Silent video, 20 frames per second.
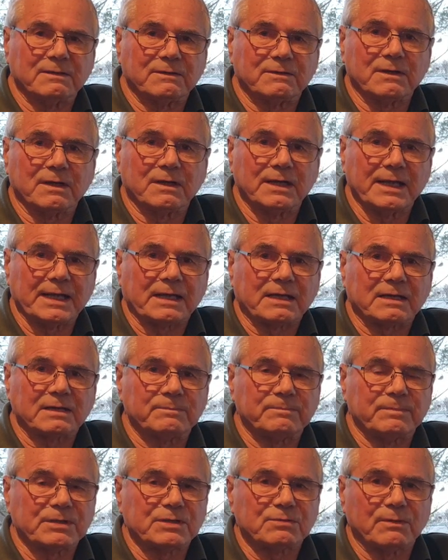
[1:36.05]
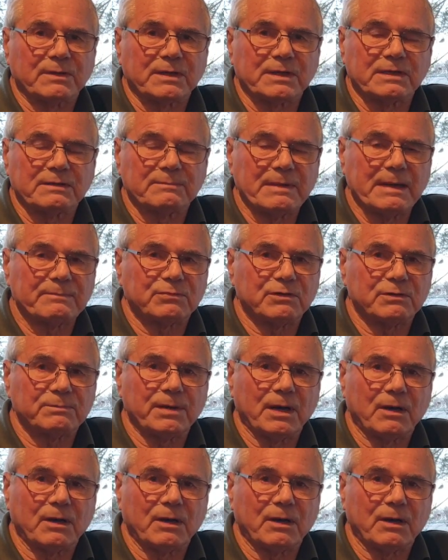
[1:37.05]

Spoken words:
the link between the Member of